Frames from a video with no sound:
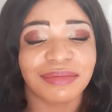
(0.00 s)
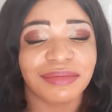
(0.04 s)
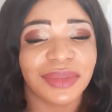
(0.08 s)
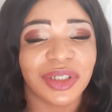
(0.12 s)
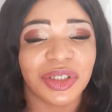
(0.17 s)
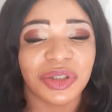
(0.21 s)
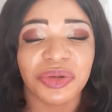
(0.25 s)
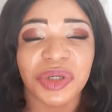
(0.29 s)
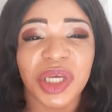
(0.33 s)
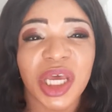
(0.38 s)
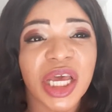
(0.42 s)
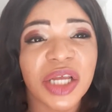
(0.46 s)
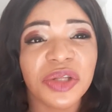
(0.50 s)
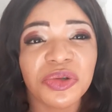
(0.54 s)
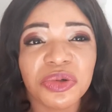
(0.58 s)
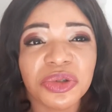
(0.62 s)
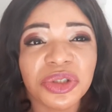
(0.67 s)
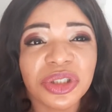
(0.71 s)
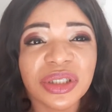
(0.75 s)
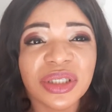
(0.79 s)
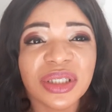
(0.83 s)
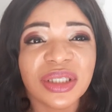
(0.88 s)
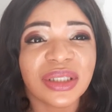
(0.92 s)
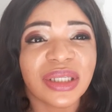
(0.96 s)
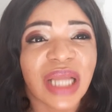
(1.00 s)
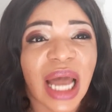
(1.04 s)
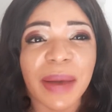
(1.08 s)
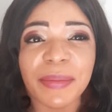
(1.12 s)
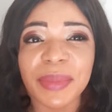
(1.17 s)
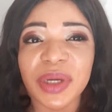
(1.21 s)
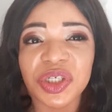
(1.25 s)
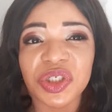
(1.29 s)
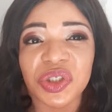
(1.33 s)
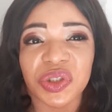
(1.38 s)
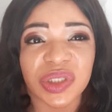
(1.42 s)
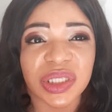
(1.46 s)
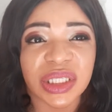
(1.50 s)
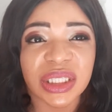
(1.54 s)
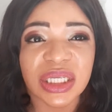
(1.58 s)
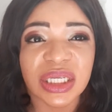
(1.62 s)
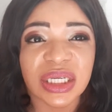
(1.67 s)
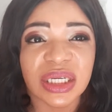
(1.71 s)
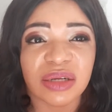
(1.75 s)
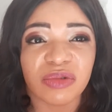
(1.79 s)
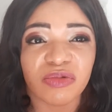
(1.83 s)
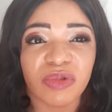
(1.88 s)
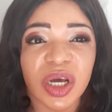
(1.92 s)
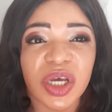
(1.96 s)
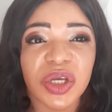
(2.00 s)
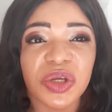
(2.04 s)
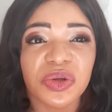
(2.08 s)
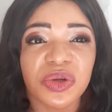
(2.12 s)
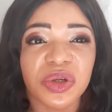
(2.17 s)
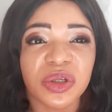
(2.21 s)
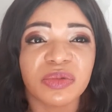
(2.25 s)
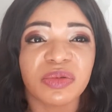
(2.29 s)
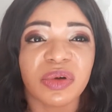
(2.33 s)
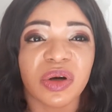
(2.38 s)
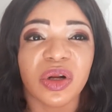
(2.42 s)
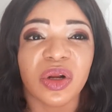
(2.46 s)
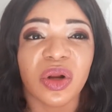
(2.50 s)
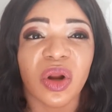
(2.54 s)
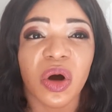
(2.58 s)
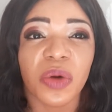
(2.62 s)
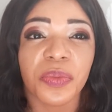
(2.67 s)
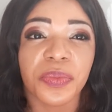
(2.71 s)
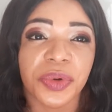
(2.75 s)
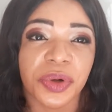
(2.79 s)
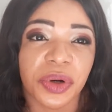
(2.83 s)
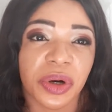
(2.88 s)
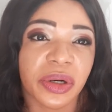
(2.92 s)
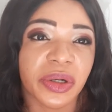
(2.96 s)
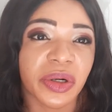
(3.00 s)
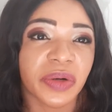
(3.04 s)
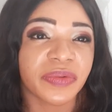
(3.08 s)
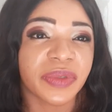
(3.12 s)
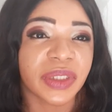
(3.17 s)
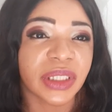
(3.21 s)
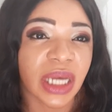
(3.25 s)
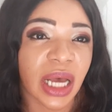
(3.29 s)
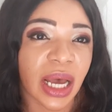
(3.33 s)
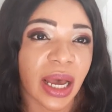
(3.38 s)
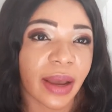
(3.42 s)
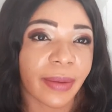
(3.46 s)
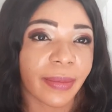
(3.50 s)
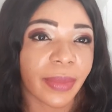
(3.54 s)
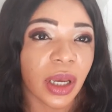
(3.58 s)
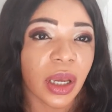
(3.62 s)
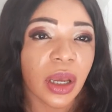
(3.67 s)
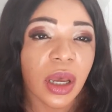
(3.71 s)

it, it, will just damage your skin when used for a long period of time